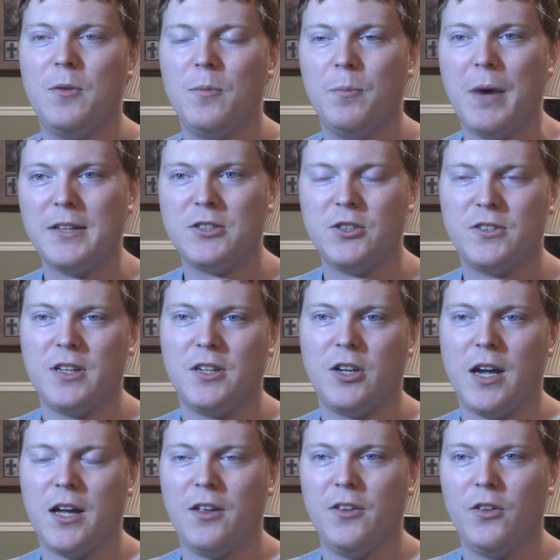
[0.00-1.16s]
monsters that you
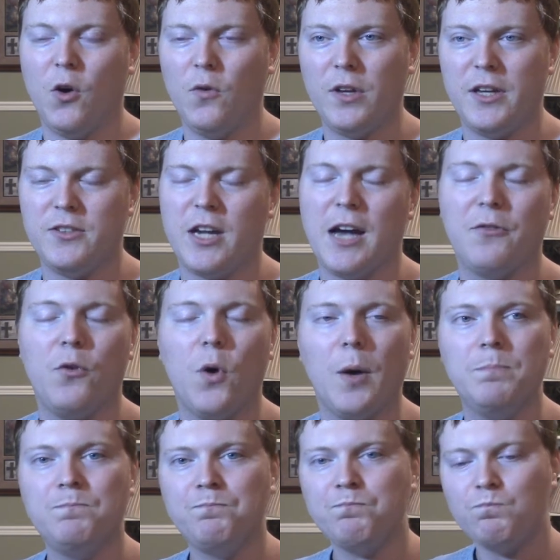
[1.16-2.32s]
got, overlays you got for them.
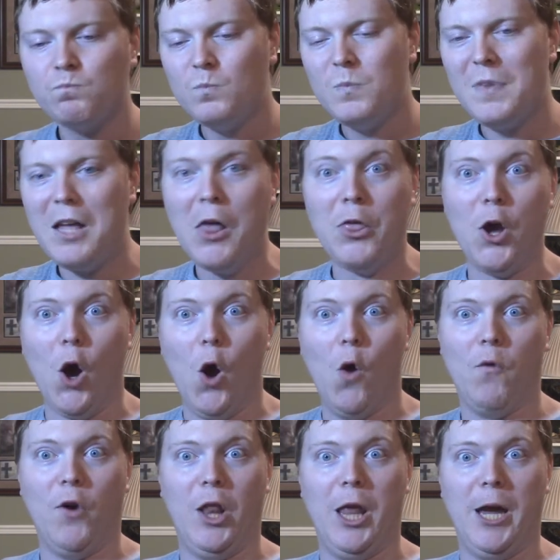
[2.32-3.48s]
The
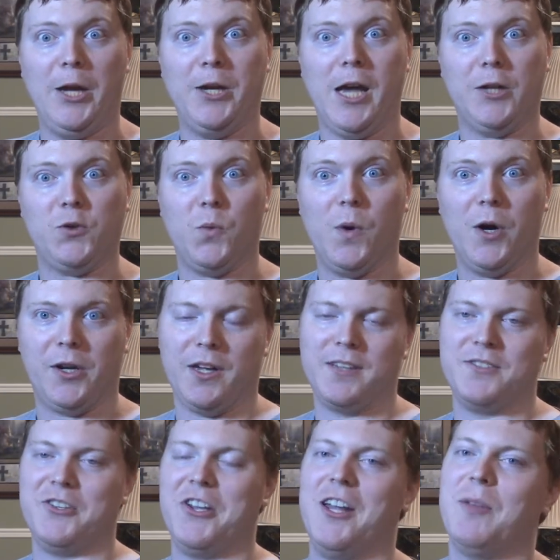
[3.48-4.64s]
overlay network, as
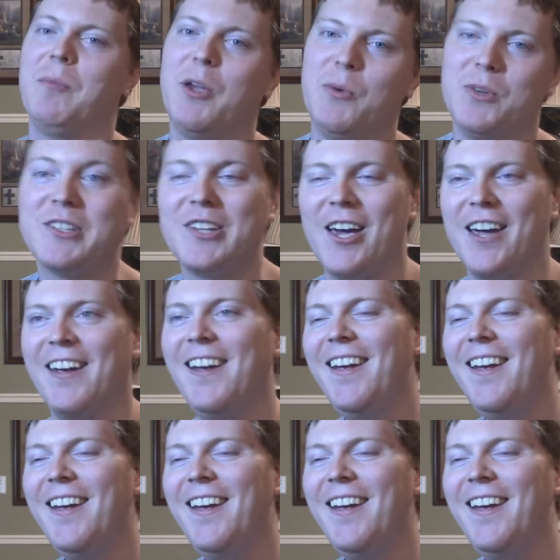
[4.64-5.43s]
the anime would say.